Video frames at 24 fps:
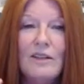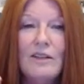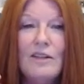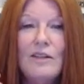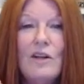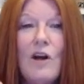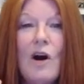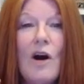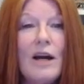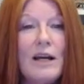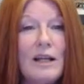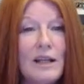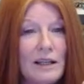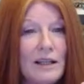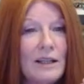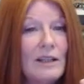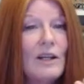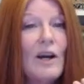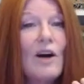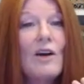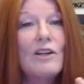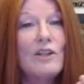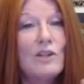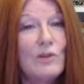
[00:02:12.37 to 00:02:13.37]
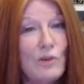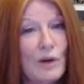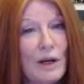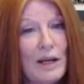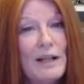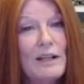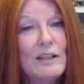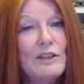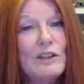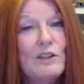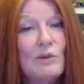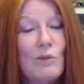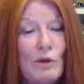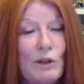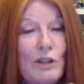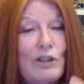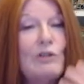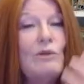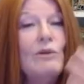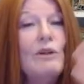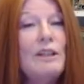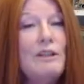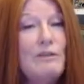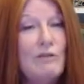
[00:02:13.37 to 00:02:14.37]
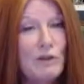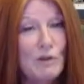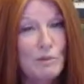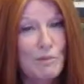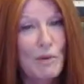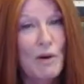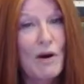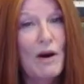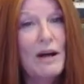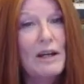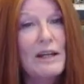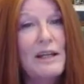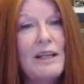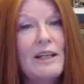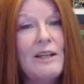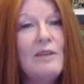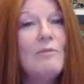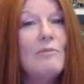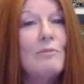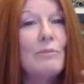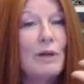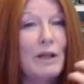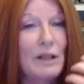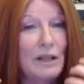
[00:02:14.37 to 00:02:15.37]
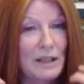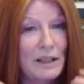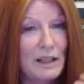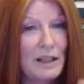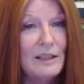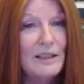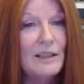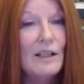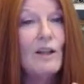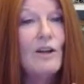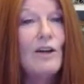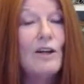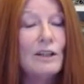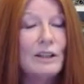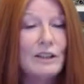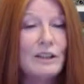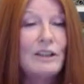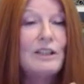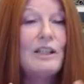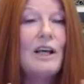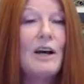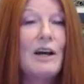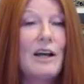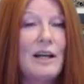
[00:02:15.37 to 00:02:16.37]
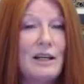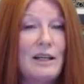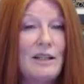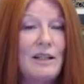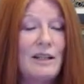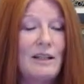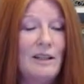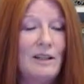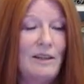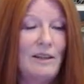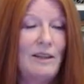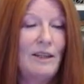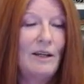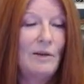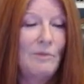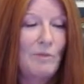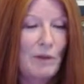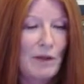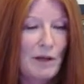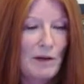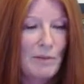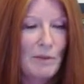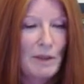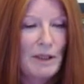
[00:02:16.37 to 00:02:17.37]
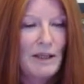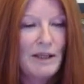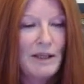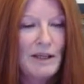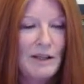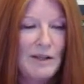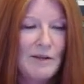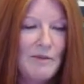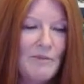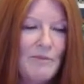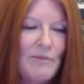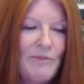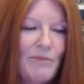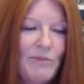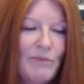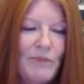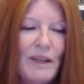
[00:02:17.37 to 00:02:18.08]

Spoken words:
Not in a trance where you leave your body, but alongside them coming in.